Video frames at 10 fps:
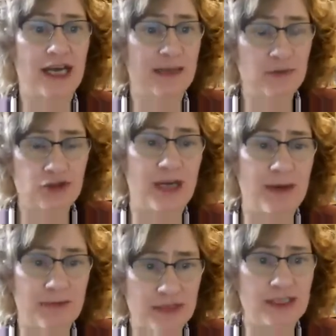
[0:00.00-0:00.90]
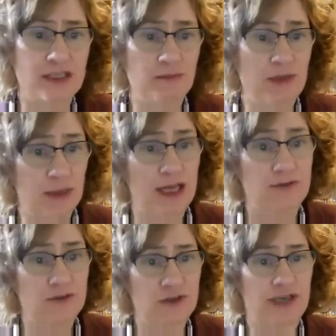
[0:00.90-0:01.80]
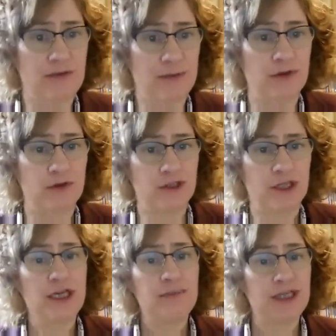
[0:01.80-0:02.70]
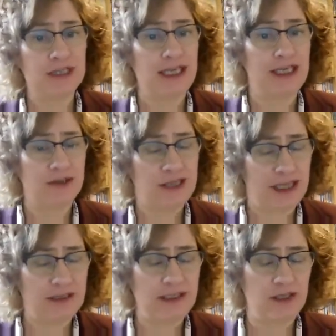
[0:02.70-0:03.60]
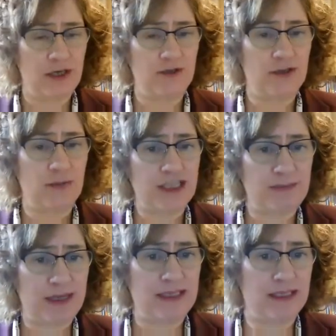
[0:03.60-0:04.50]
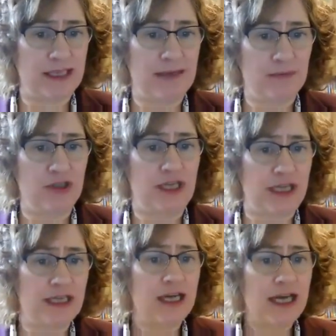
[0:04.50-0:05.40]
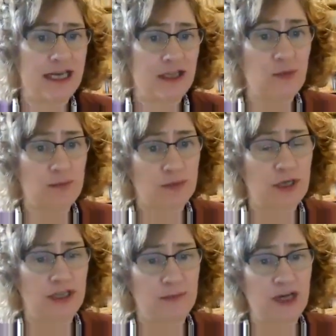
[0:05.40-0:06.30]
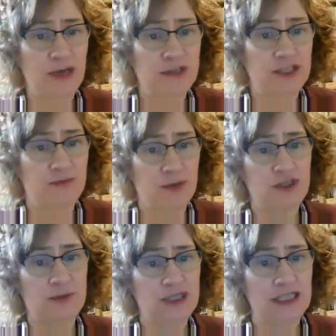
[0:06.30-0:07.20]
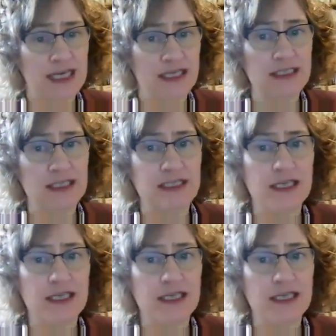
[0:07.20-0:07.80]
I'm absolutely certain we will have to do that report, because they'll need to know that we're spending their money in the purposes for which it was intended.